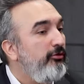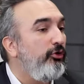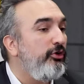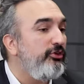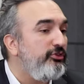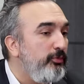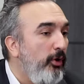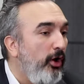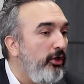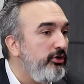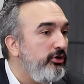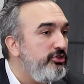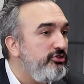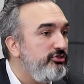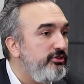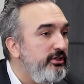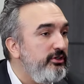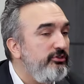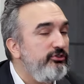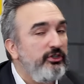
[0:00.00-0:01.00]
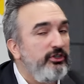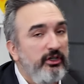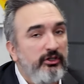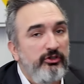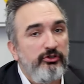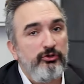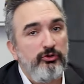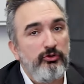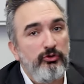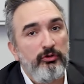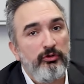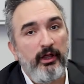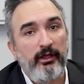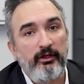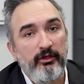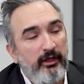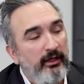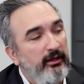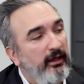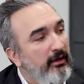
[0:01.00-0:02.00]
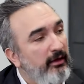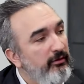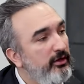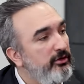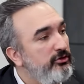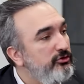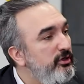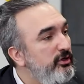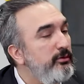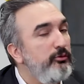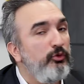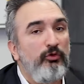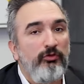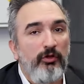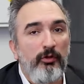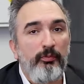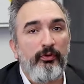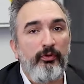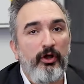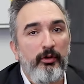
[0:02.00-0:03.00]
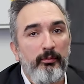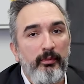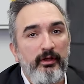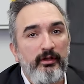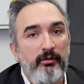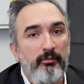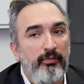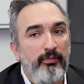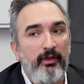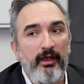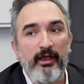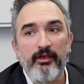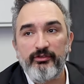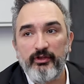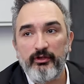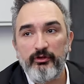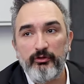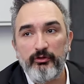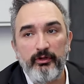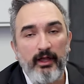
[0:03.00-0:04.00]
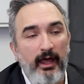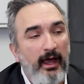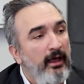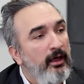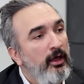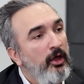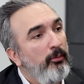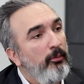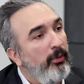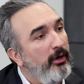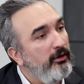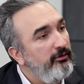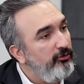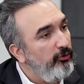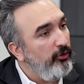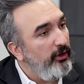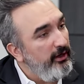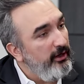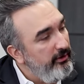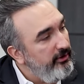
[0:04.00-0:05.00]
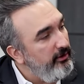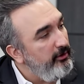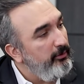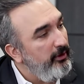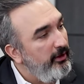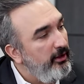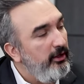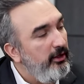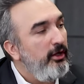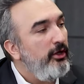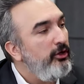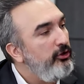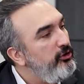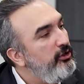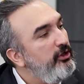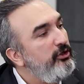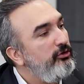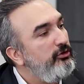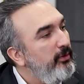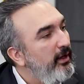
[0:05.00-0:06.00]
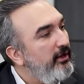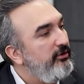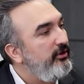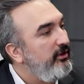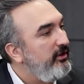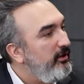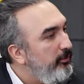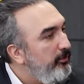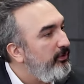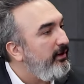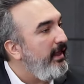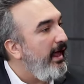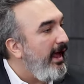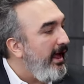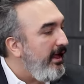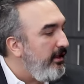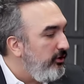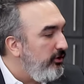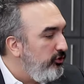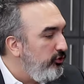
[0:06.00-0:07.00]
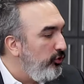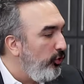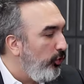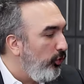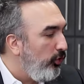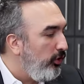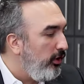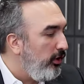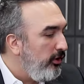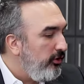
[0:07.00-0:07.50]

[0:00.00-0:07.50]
For smaller trees, you can have a tree removal permit in place and do that. But for anything bigger, you need to basically plan your